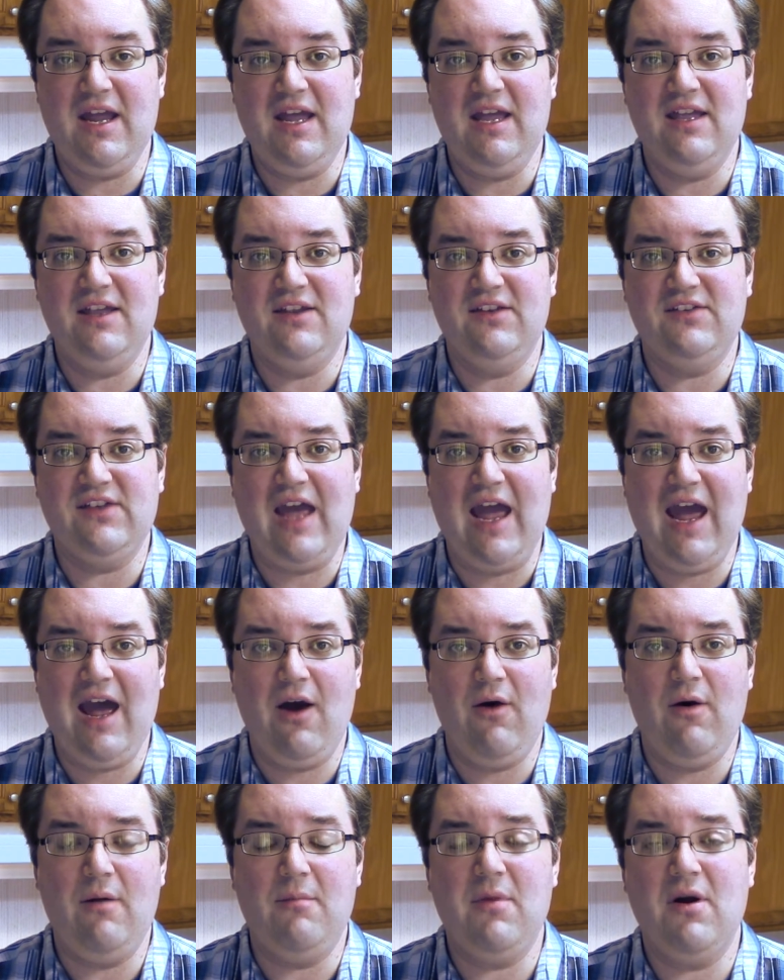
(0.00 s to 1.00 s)
is
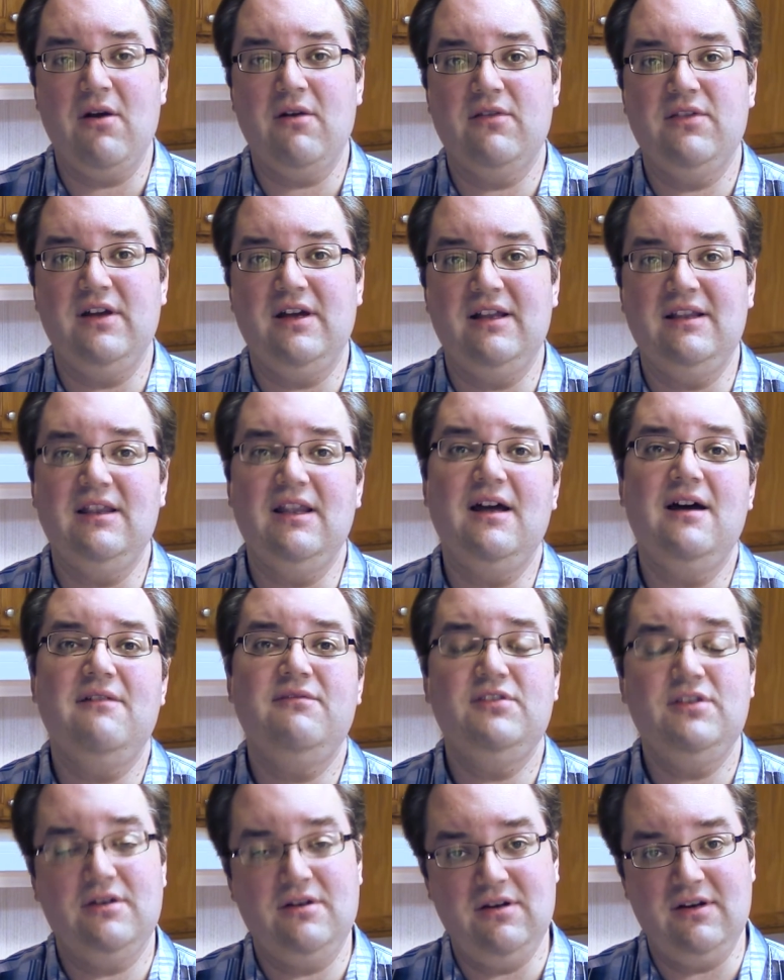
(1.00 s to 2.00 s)
how Martha
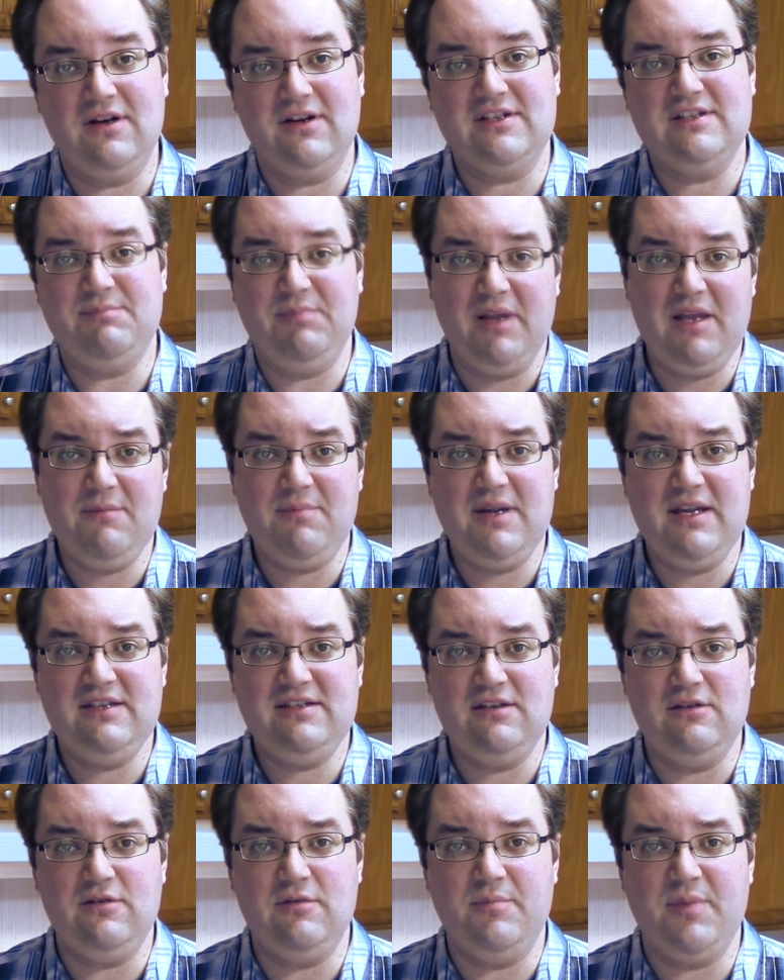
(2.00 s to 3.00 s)
loved to cook split pea
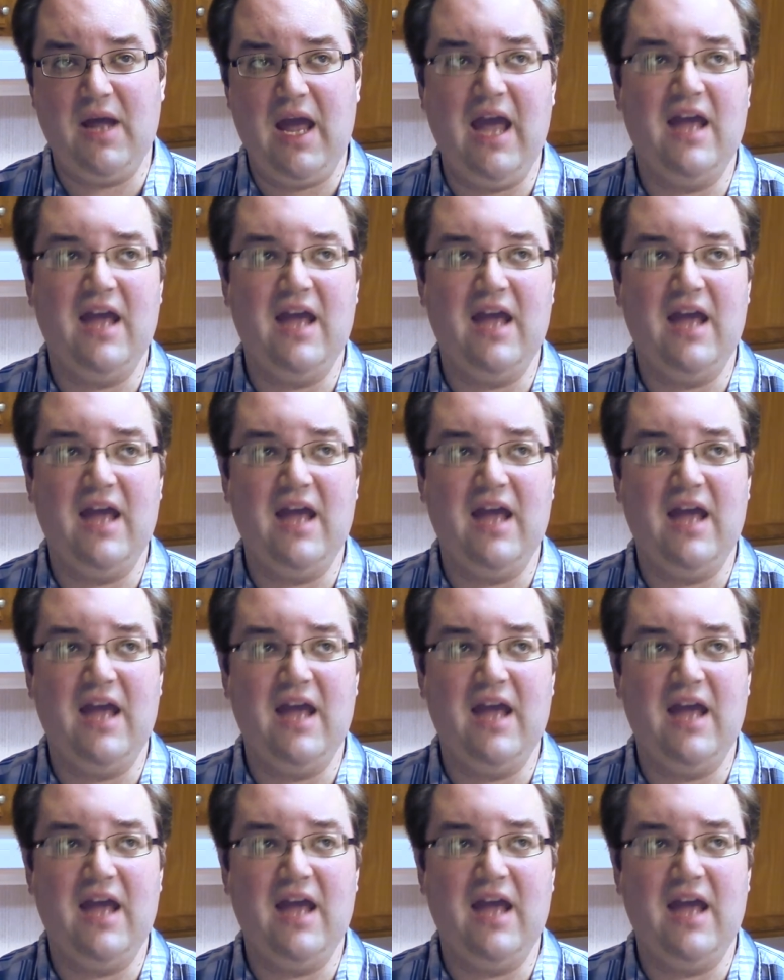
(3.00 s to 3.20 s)
soup